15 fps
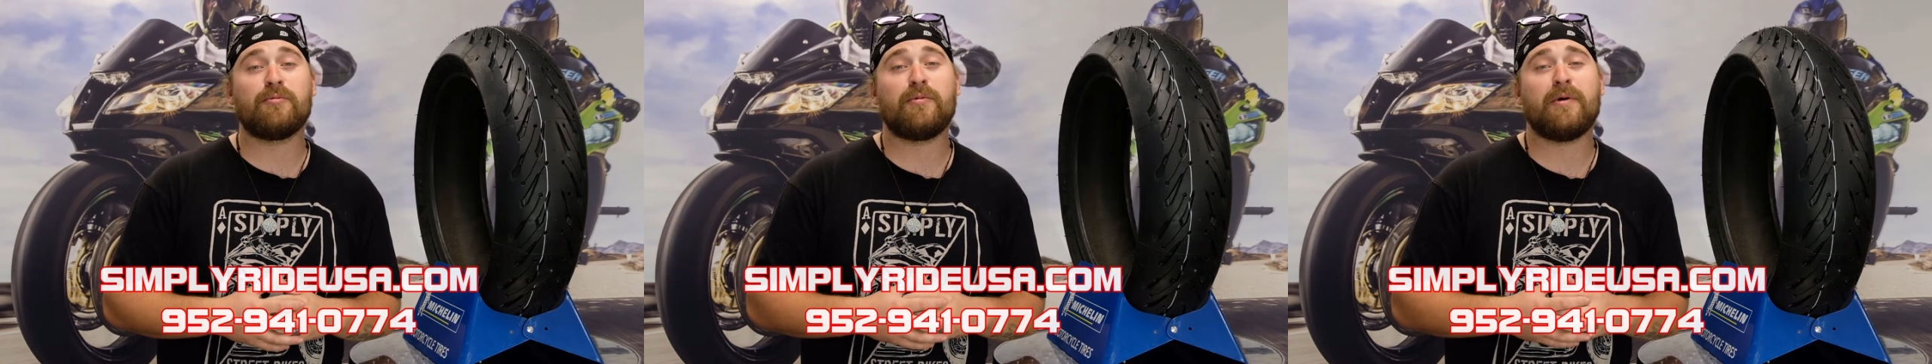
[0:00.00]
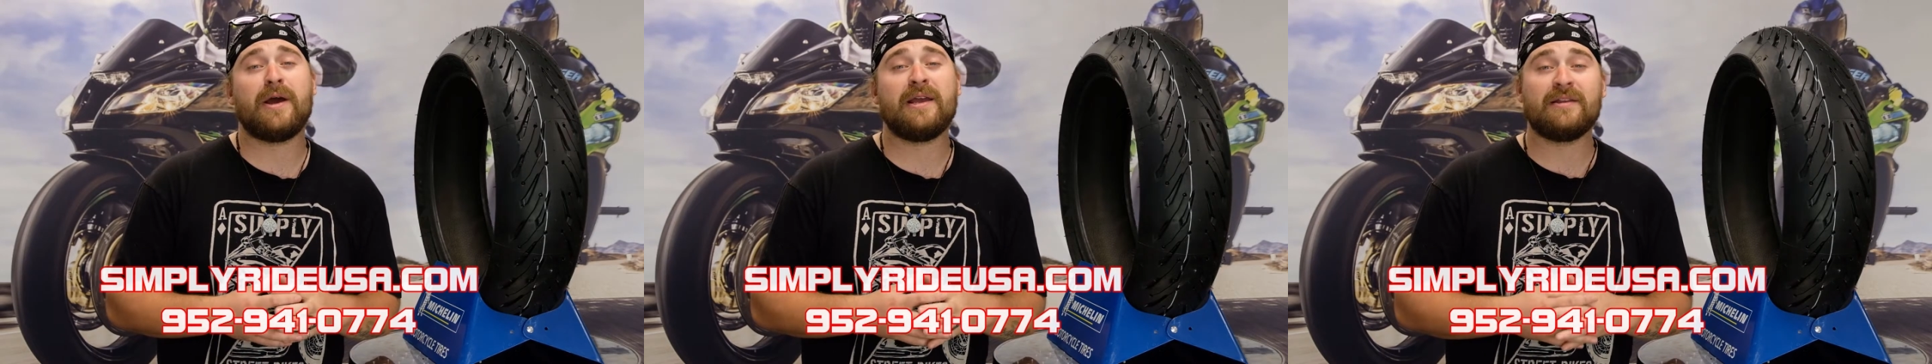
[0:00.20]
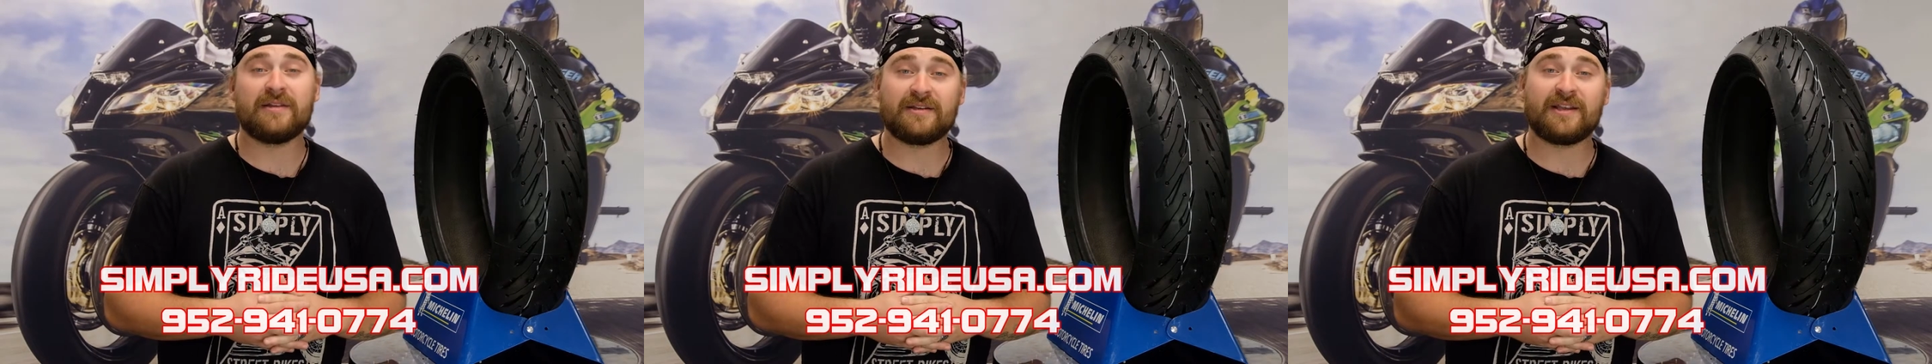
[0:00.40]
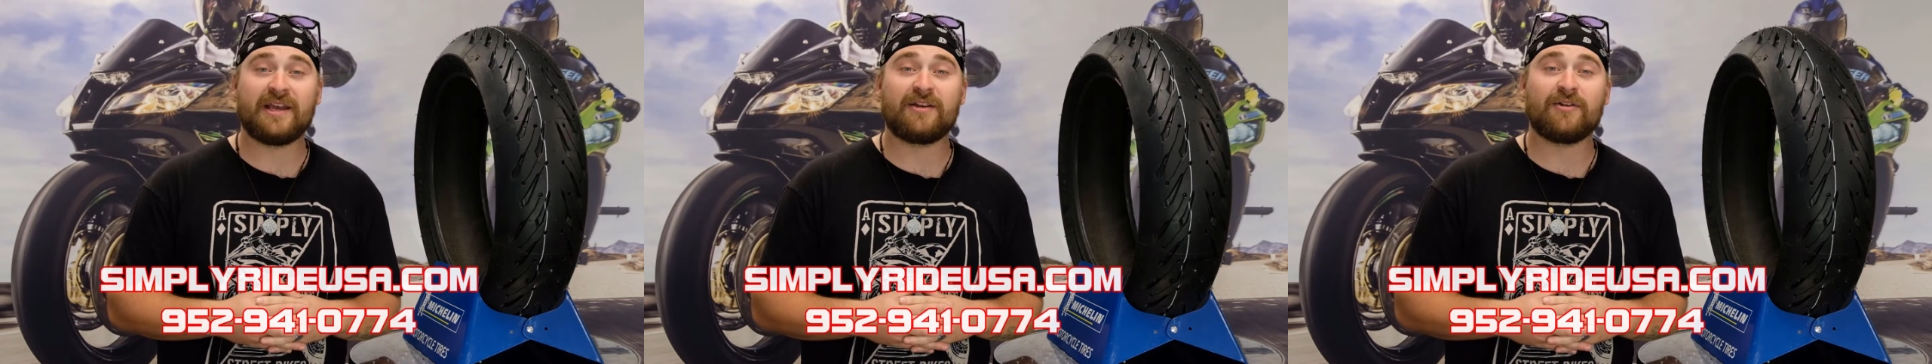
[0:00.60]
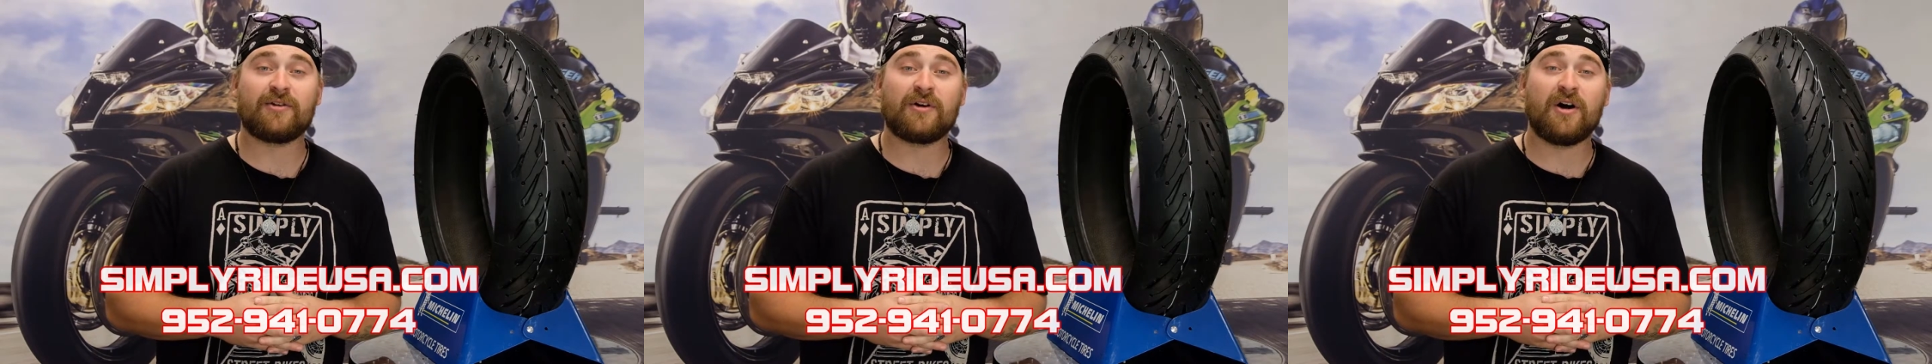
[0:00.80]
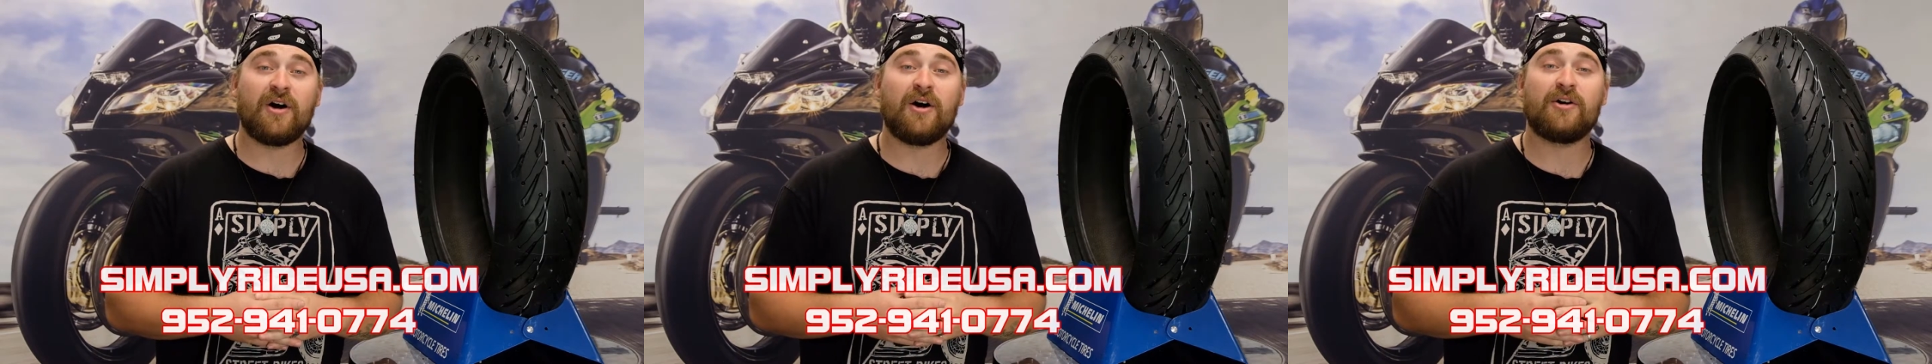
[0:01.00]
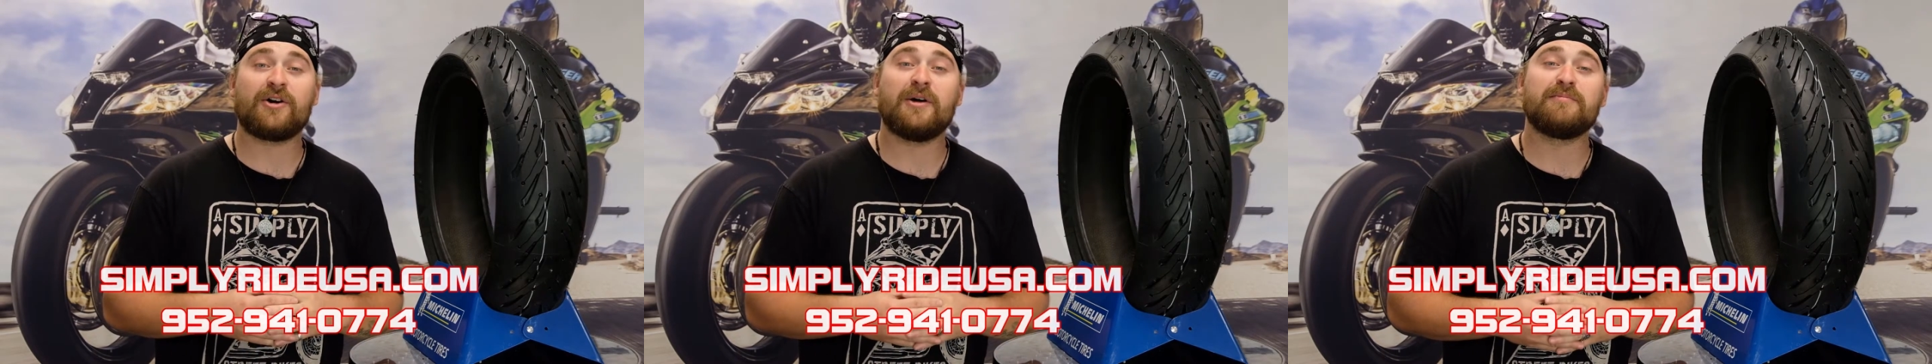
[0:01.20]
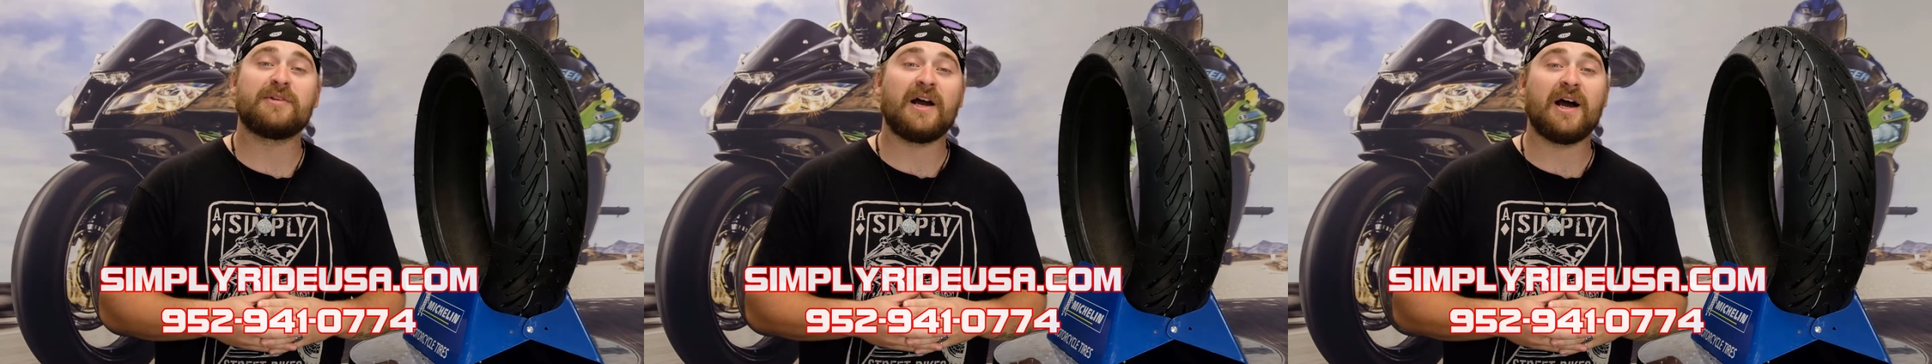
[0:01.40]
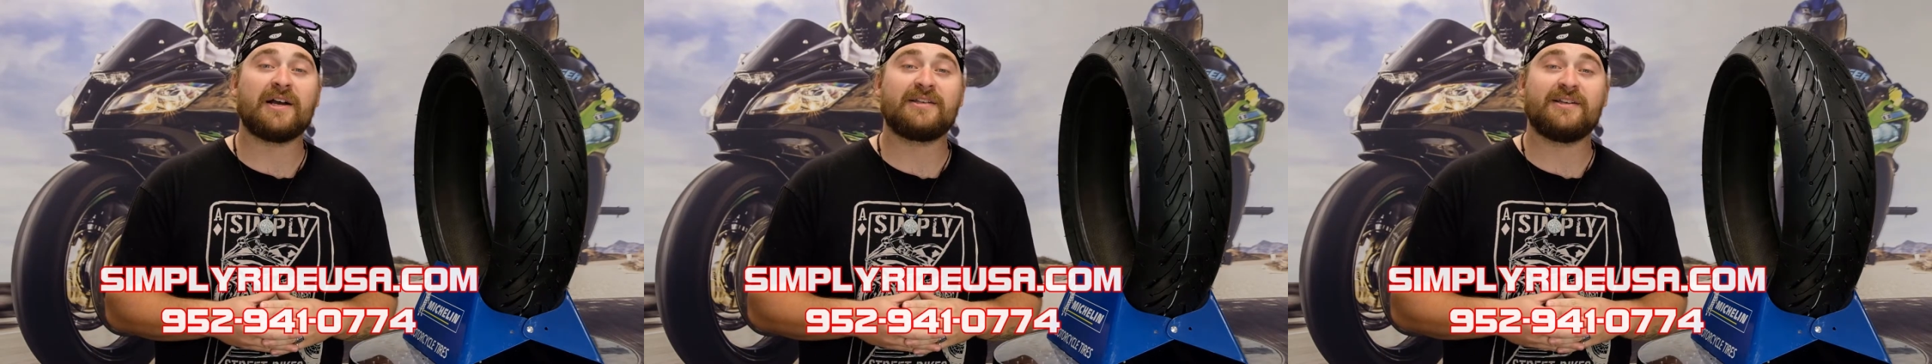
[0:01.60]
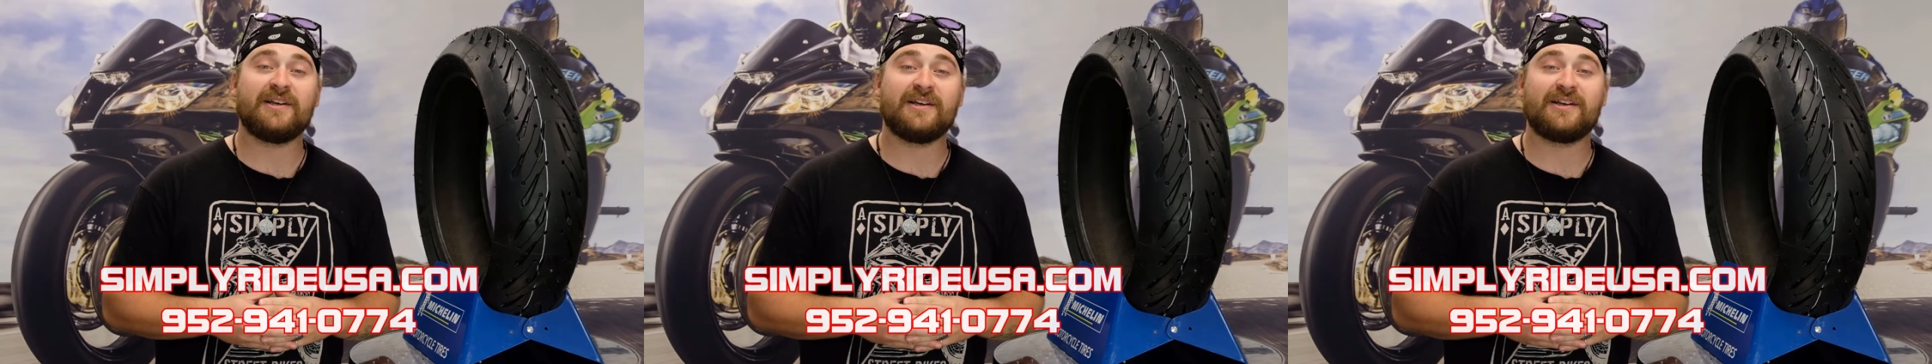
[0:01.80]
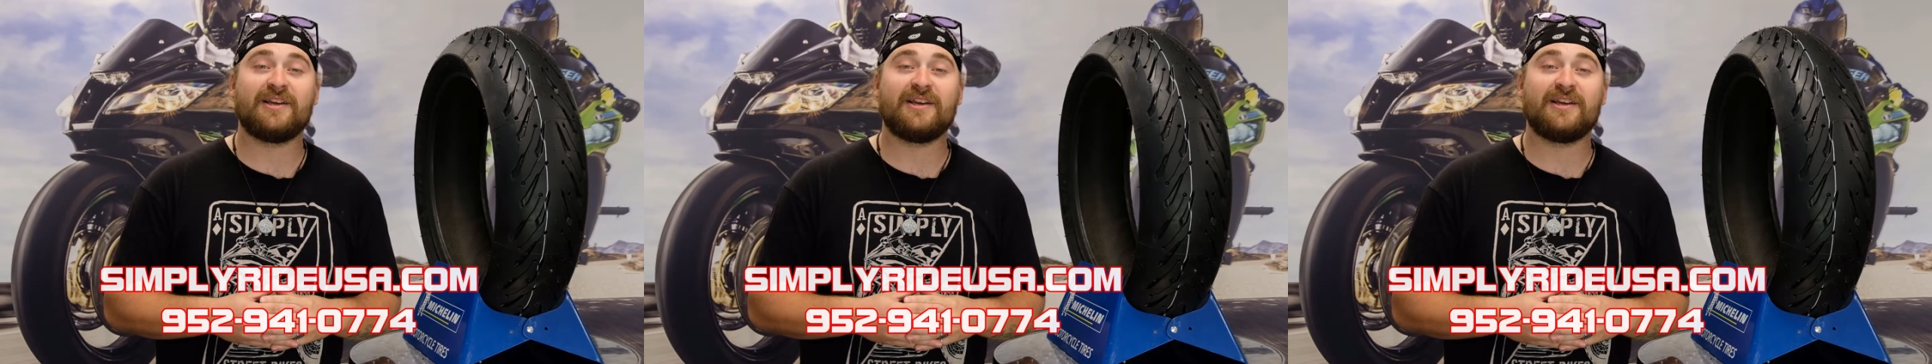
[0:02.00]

We're waiting to take your call. Come talk to you,